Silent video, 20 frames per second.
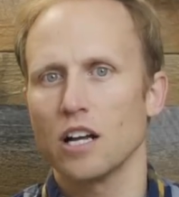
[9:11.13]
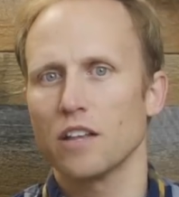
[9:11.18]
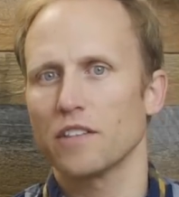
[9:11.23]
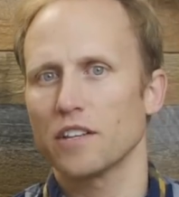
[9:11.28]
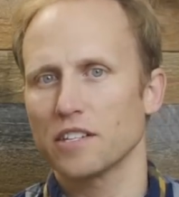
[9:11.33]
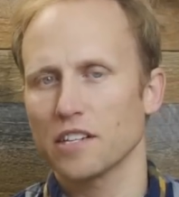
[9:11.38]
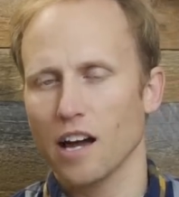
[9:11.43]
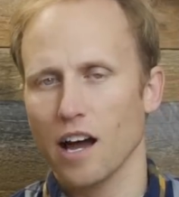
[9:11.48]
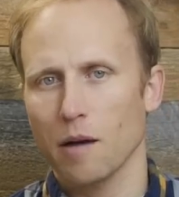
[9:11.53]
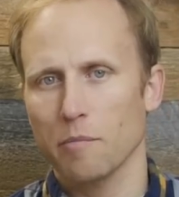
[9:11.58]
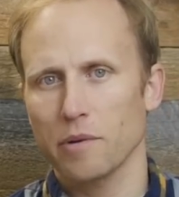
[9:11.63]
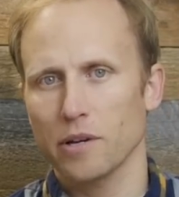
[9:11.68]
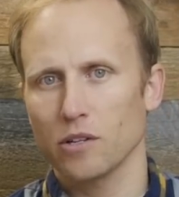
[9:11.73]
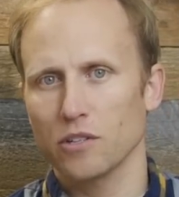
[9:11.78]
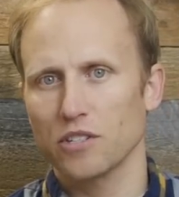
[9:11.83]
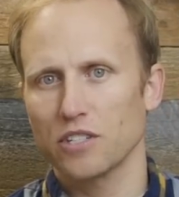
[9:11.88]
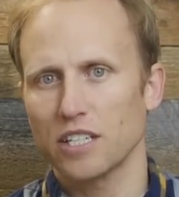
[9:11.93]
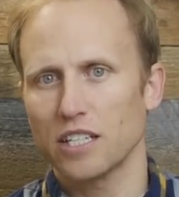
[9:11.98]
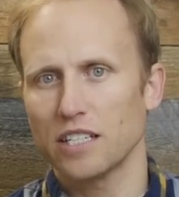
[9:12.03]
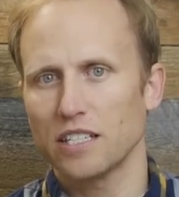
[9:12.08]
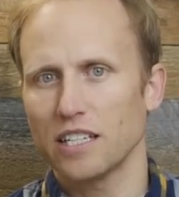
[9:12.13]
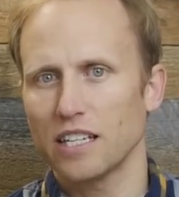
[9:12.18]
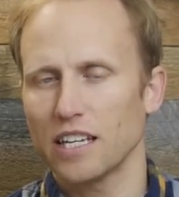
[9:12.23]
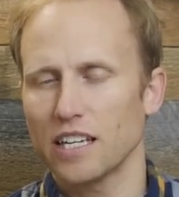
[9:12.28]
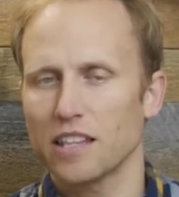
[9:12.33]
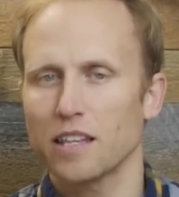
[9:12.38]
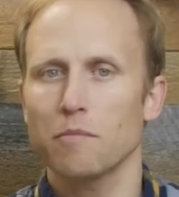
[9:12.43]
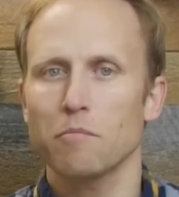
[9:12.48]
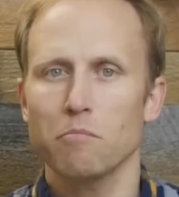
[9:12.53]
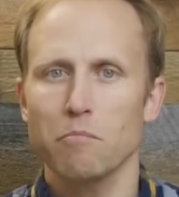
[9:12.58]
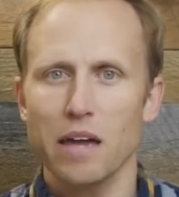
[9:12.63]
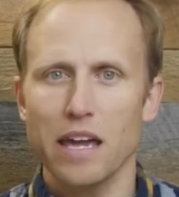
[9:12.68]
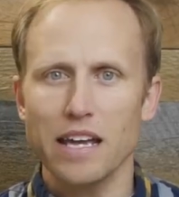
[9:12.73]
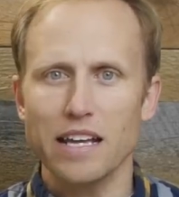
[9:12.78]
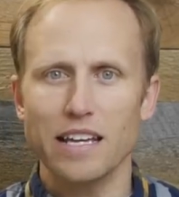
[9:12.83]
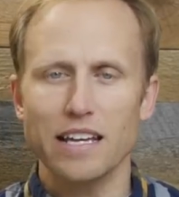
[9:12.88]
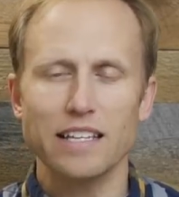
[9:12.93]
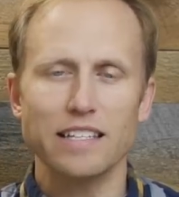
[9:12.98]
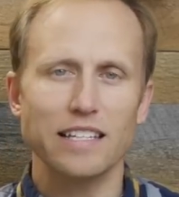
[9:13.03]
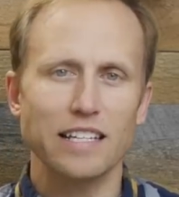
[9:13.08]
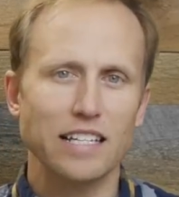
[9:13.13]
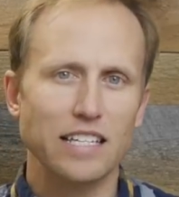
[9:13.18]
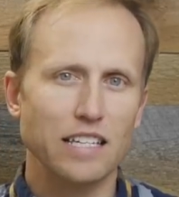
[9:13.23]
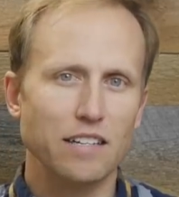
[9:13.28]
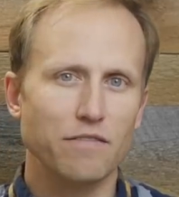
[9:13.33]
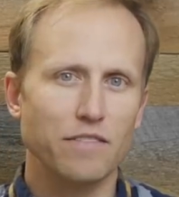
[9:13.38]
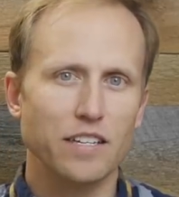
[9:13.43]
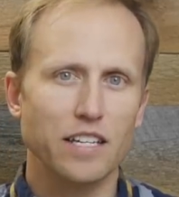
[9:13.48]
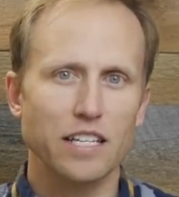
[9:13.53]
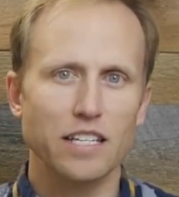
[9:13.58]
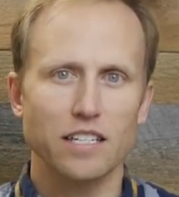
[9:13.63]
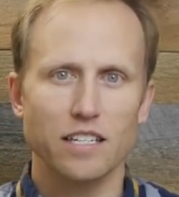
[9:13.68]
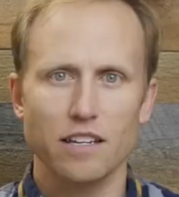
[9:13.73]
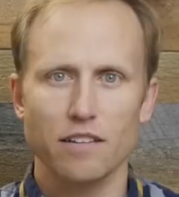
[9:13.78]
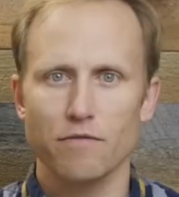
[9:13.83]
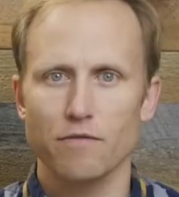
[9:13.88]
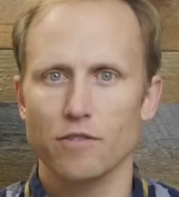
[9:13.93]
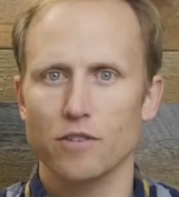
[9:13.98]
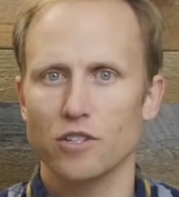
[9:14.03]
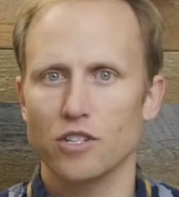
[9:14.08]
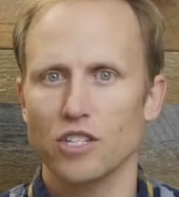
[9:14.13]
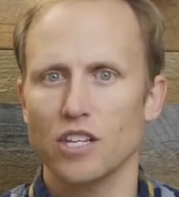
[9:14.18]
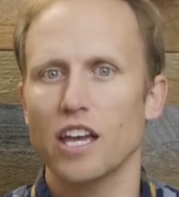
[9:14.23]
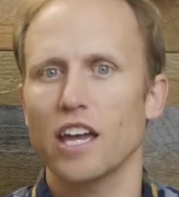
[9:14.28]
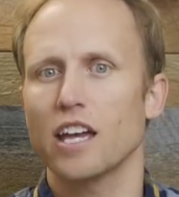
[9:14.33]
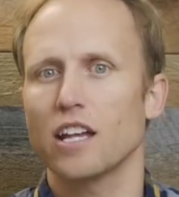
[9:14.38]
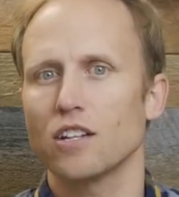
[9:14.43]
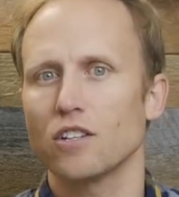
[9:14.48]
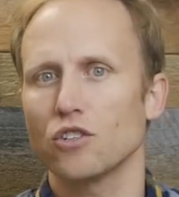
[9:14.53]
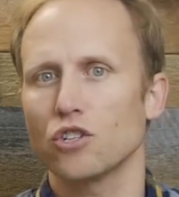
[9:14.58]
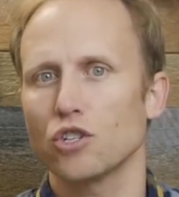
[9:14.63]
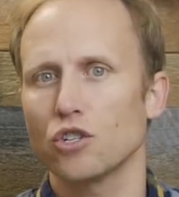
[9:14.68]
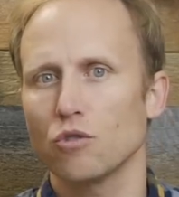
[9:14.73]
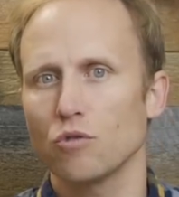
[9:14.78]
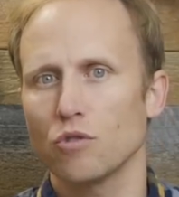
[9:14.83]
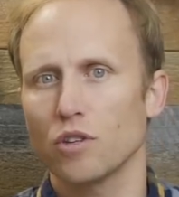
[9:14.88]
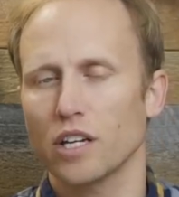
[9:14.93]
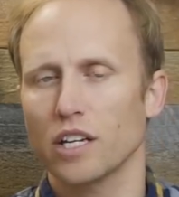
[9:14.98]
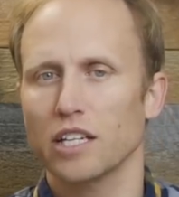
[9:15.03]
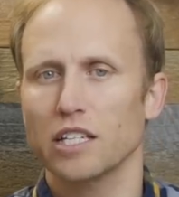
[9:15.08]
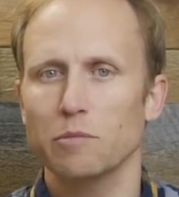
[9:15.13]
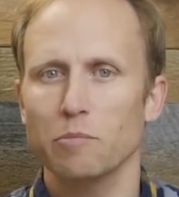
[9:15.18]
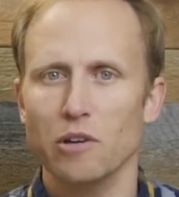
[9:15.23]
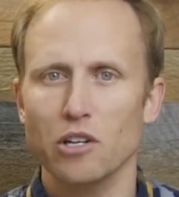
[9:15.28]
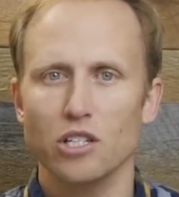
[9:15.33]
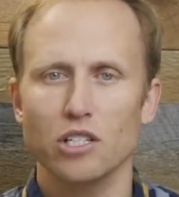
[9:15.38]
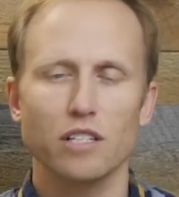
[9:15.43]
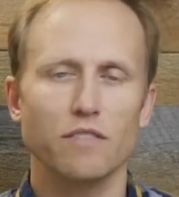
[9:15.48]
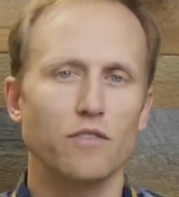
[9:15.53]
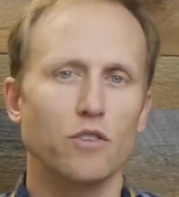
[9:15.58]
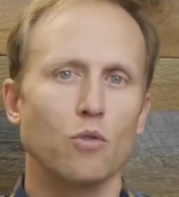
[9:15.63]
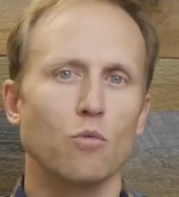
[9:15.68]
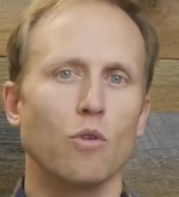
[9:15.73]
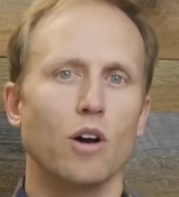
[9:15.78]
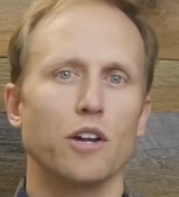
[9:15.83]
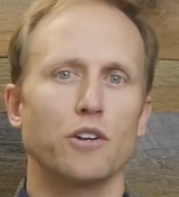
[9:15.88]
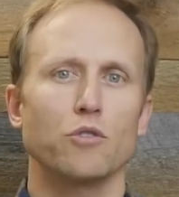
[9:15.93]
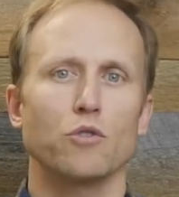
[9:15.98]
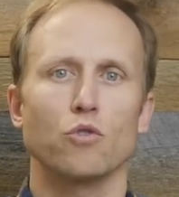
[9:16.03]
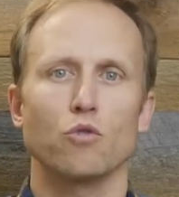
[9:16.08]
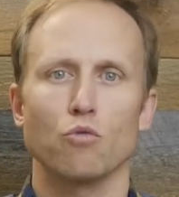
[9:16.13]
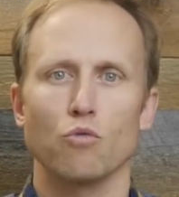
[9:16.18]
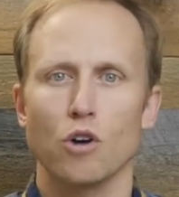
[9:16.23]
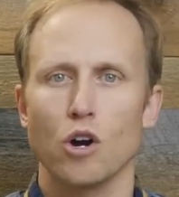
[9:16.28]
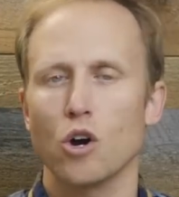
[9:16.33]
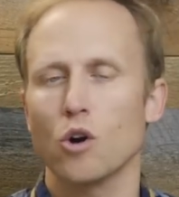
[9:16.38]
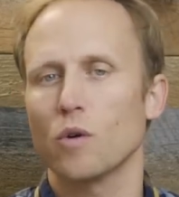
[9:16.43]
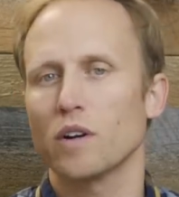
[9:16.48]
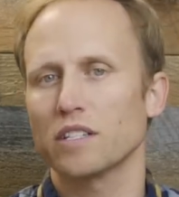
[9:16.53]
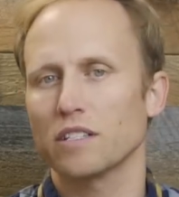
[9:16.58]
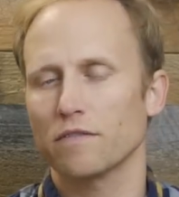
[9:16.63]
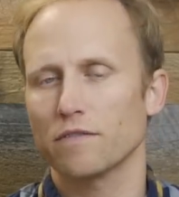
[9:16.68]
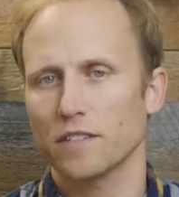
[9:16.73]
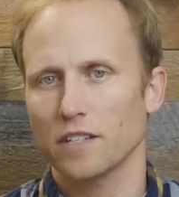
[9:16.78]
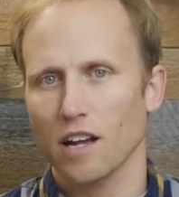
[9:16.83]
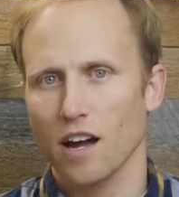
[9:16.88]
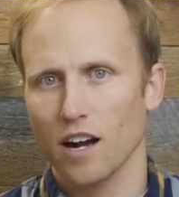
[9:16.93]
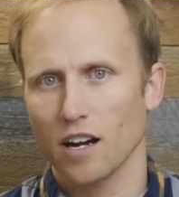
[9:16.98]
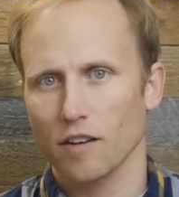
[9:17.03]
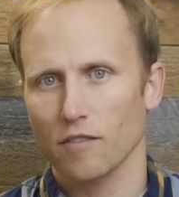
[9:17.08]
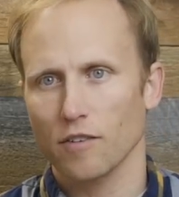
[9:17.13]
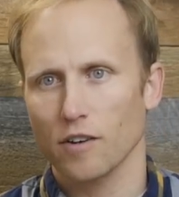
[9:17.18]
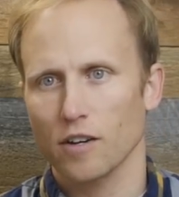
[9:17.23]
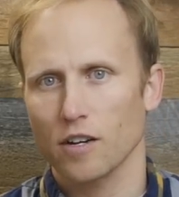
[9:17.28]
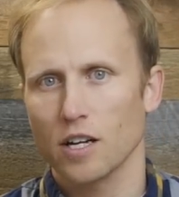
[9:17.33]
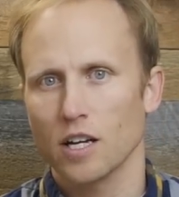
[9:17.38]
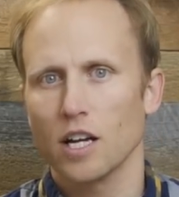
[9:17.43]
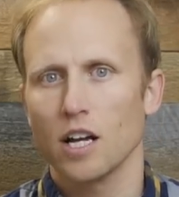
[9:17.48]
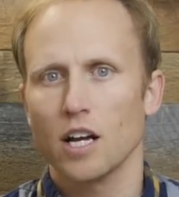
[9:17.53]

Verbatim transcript: the top LCD, that make a significant difference in shooting, especially if you want to grow as a photographer.